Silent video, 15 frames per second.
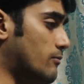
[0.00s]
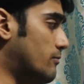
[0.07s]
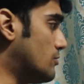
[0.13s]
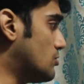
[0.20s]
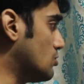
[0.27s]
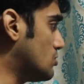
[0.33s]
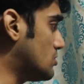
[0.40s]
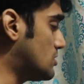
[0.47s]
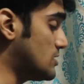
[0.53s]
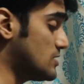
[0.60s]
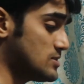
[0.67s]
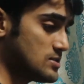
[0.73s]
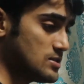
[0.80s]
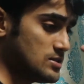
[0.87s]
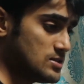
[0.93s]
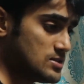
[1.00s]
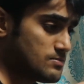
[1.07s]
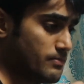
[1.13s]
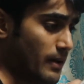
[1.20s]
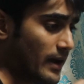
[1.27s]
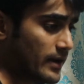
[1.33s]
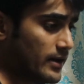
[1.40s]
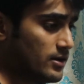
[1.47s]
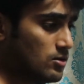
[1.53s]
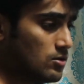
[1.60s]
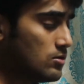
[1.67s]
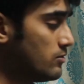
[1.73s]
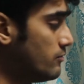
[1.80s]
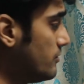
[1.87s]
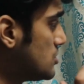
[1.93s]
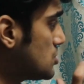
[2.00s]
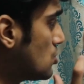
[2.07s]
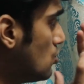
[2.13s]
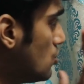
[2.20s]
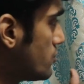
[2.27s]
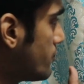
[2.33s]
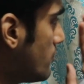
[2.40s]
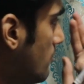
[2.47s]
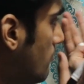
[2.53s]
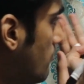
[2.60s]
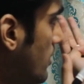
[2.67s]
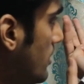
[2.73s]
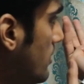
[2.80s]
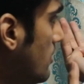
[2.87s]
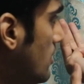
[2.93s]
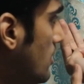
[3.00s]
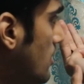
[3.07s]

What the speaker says: so this packet which goes from one